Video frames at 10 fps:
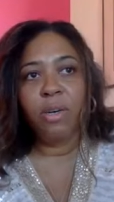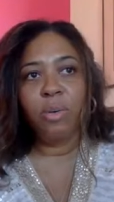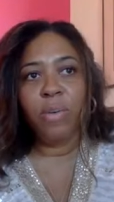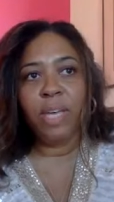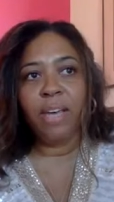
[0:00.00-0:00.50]

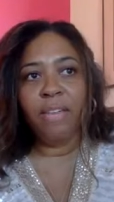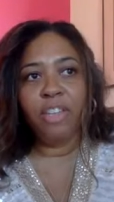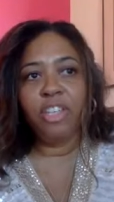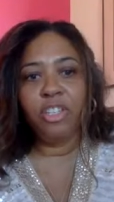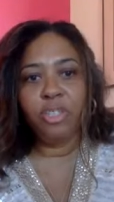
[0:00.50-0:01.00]
we have a
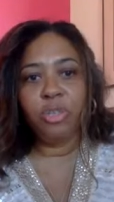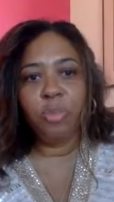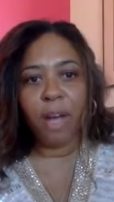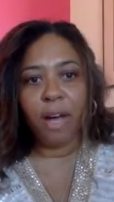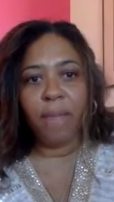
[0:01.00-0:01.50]
huge
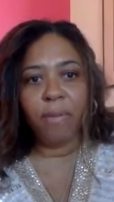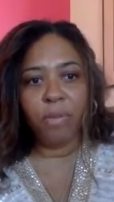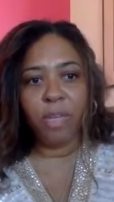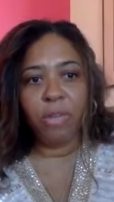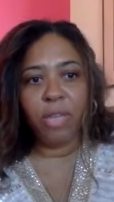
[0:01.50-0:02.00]
problem
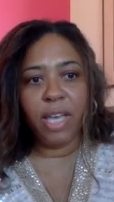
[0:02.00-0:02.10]
with